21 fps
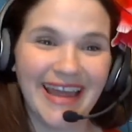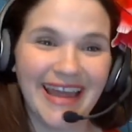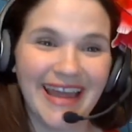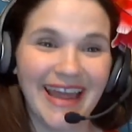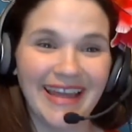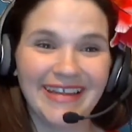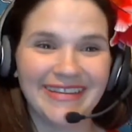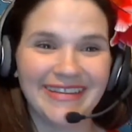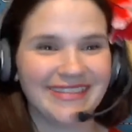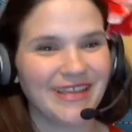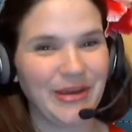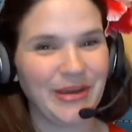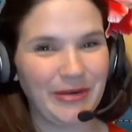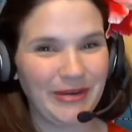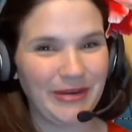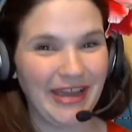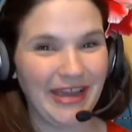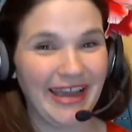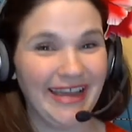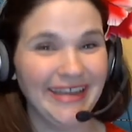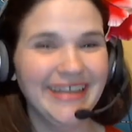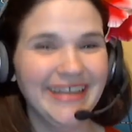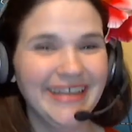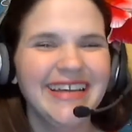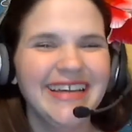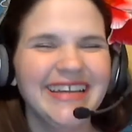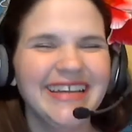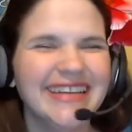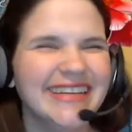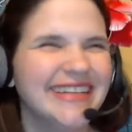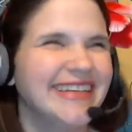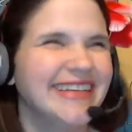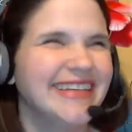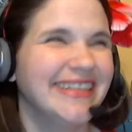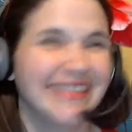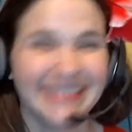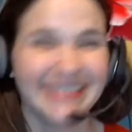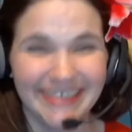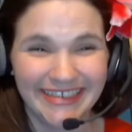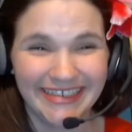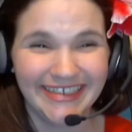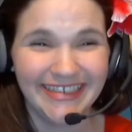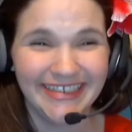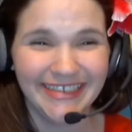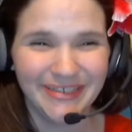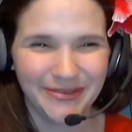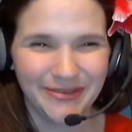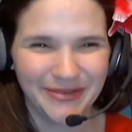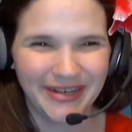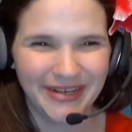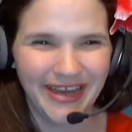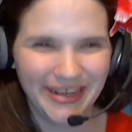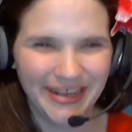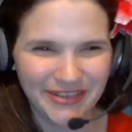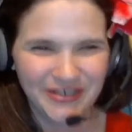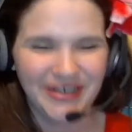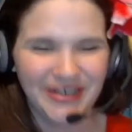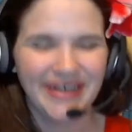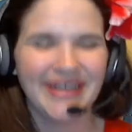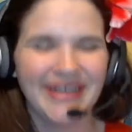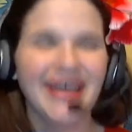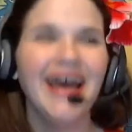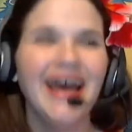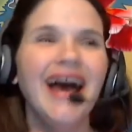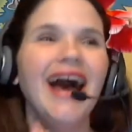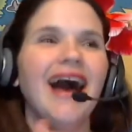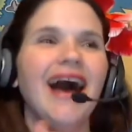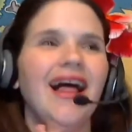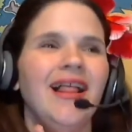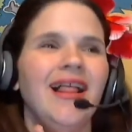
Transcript: An A is okay. She needs a 100.